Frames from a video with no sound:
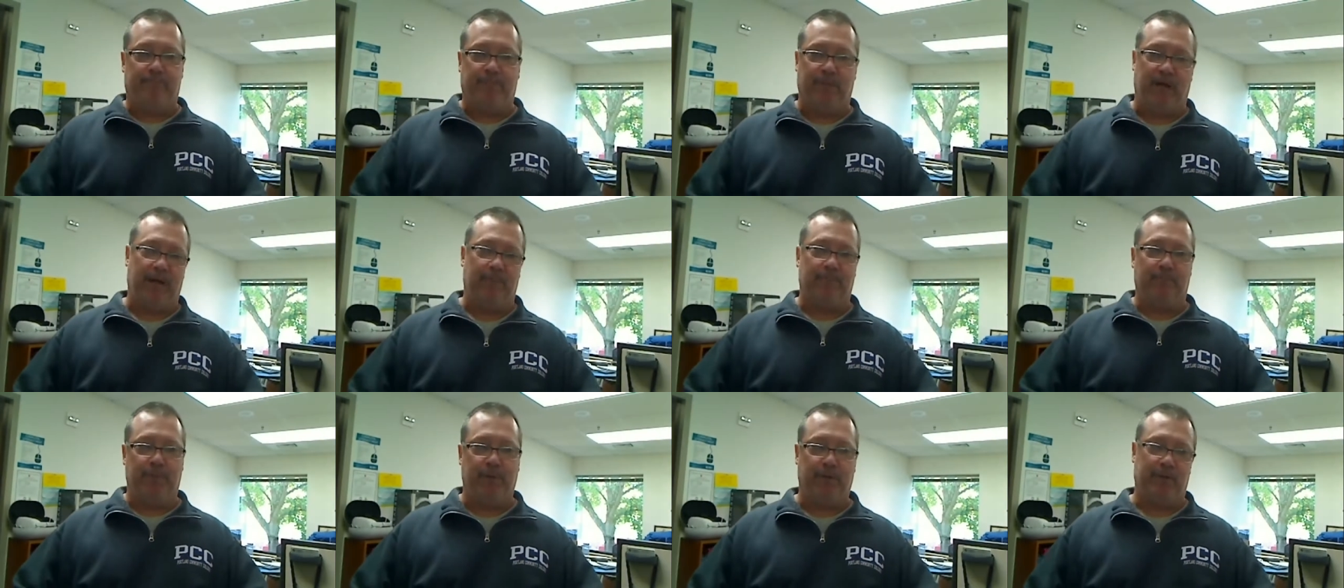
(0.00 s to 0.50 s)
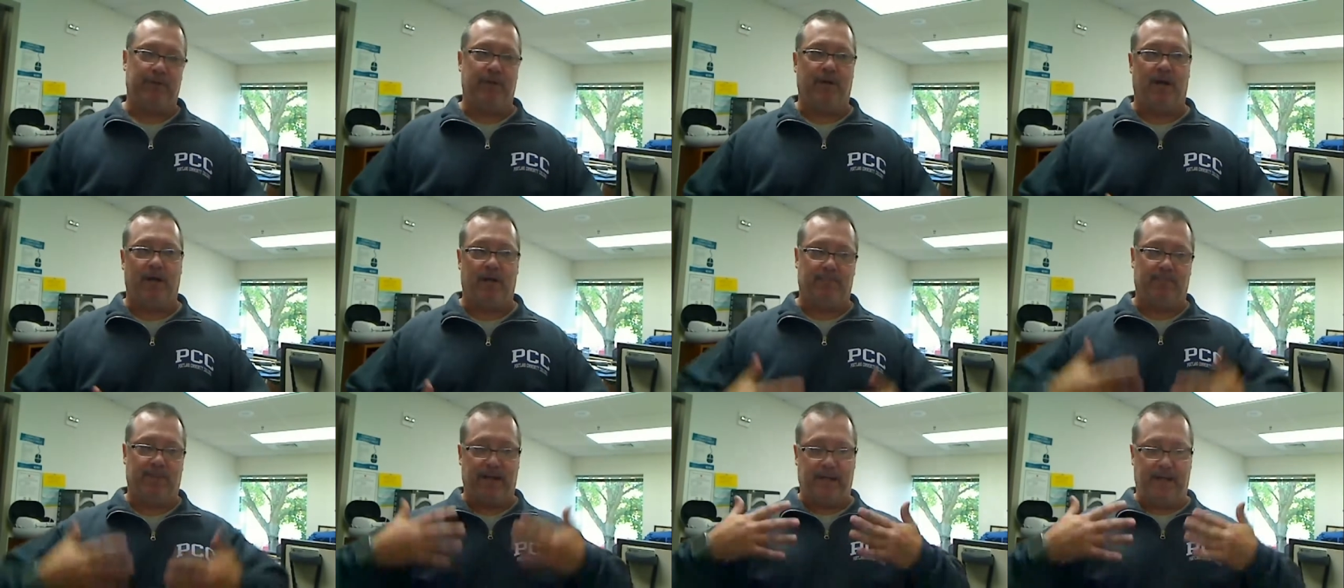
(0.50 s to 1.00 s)
I'm putting
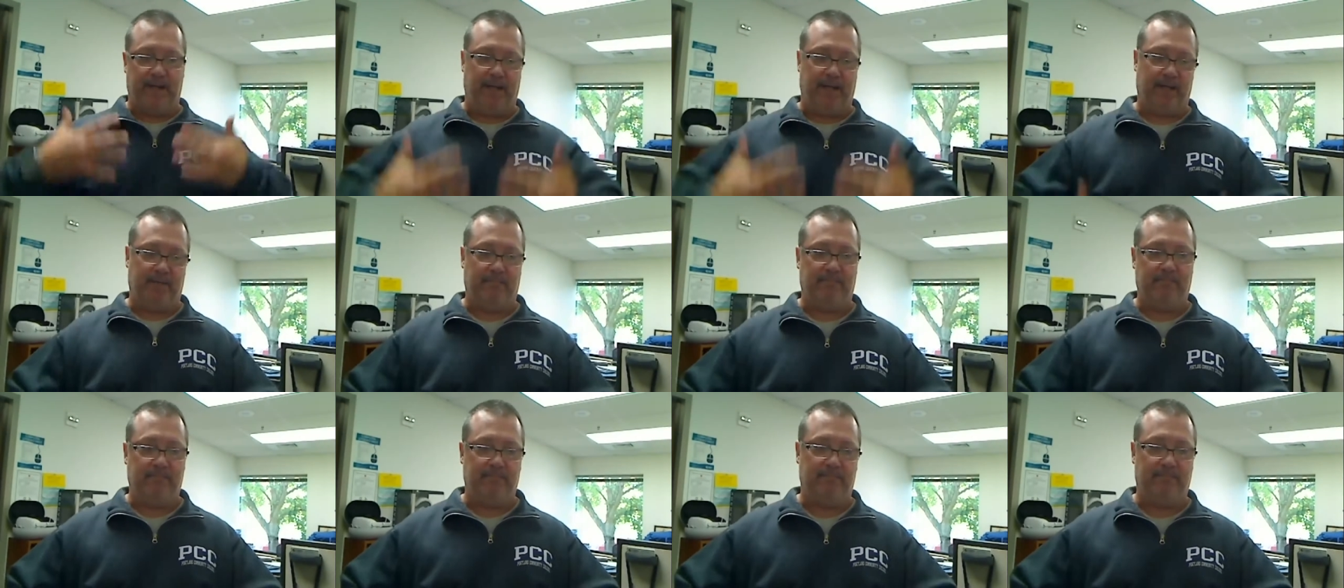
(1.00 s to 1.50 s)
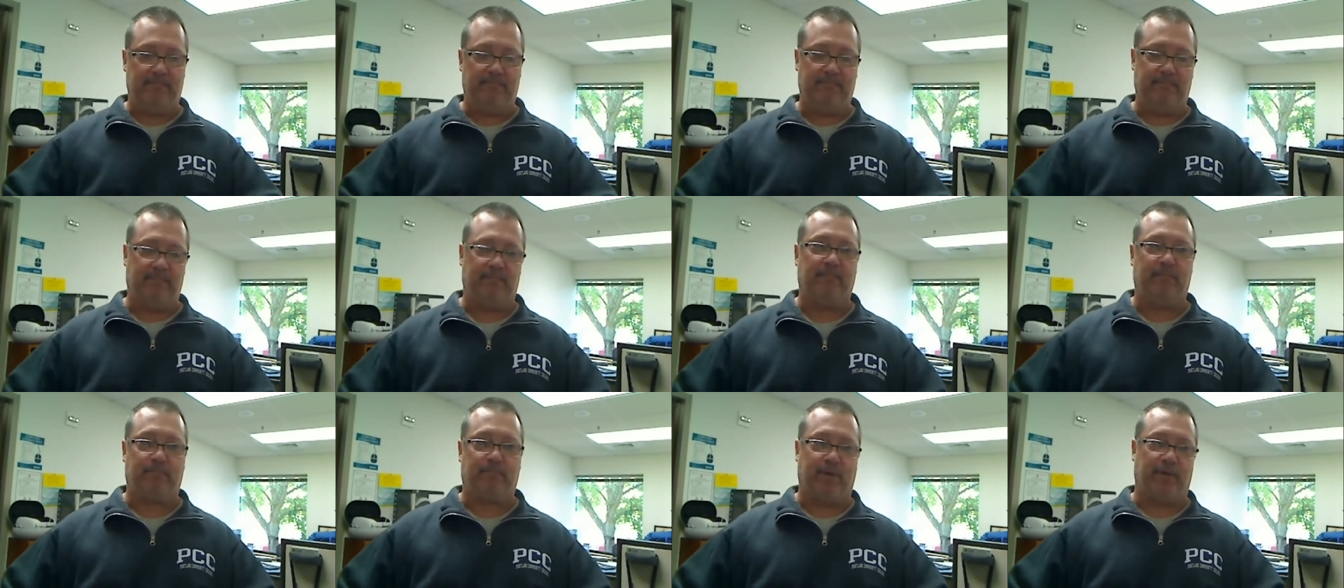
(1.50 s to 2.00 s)
on my
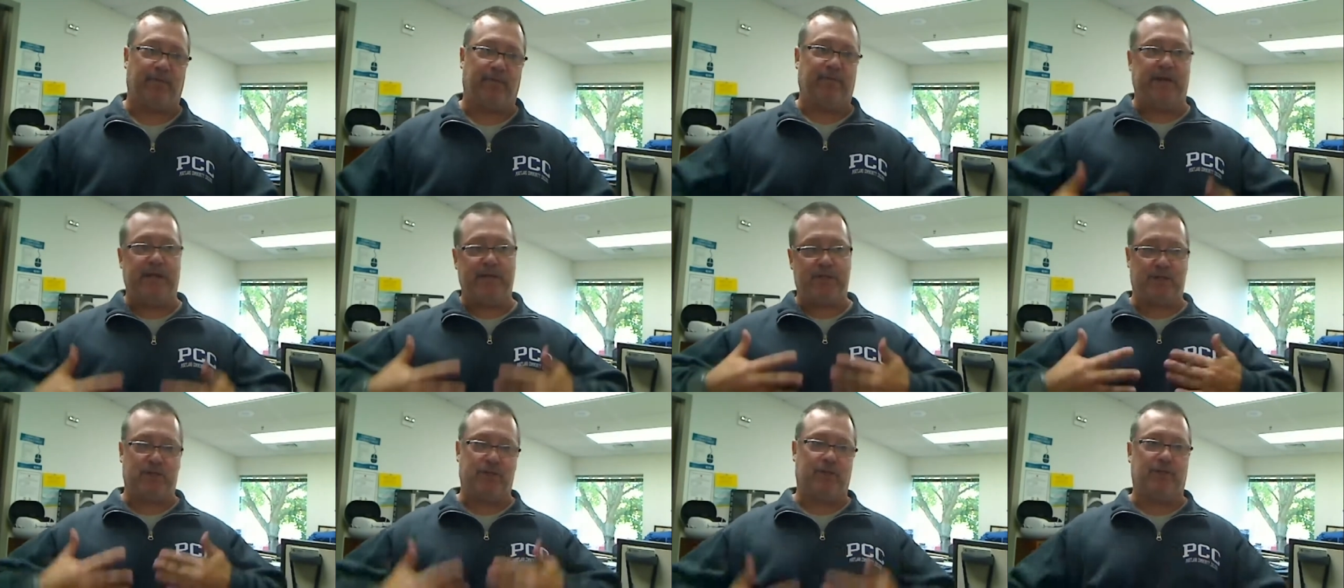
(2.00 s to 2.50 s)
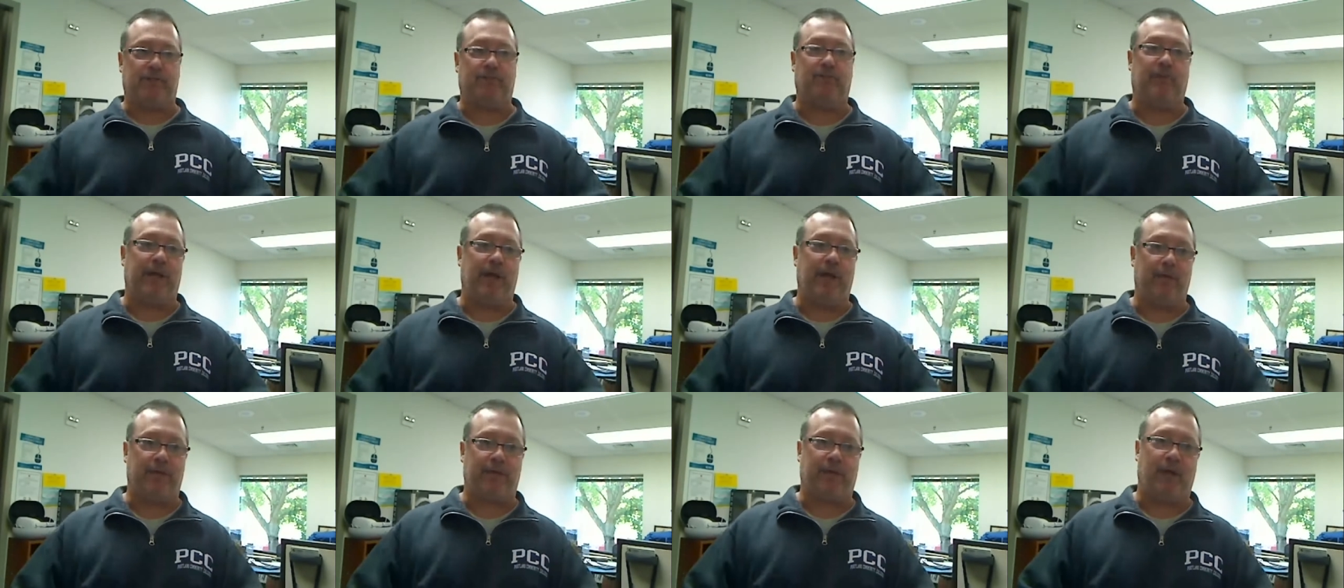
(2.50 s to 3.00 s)
professional
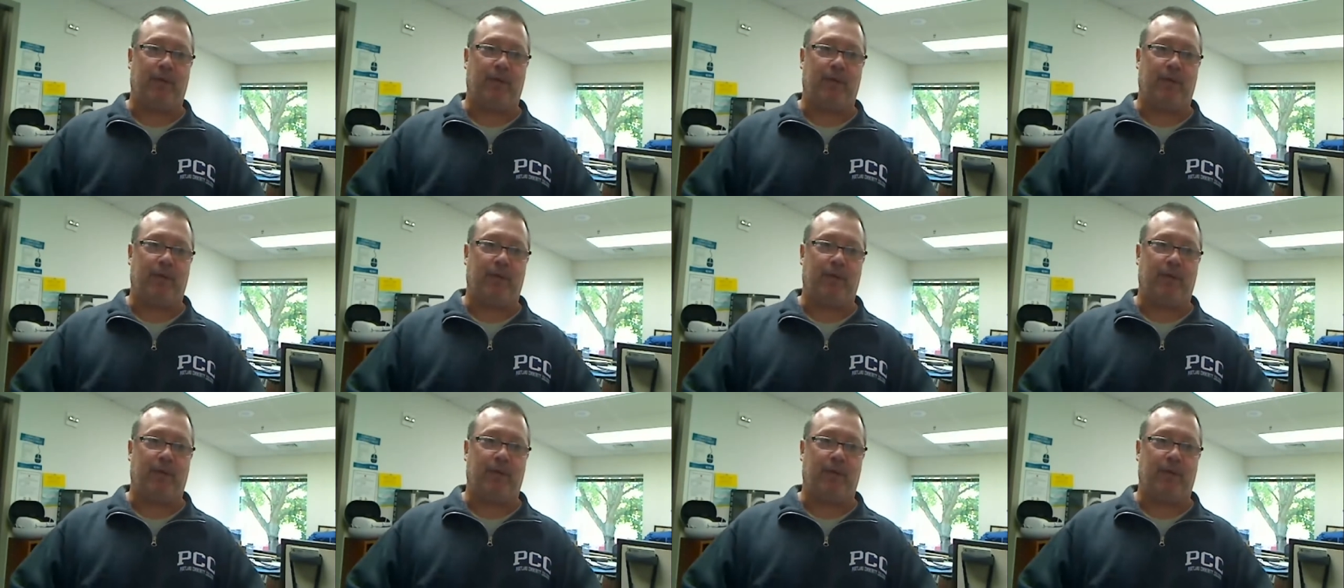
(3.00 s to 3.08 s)
healthcare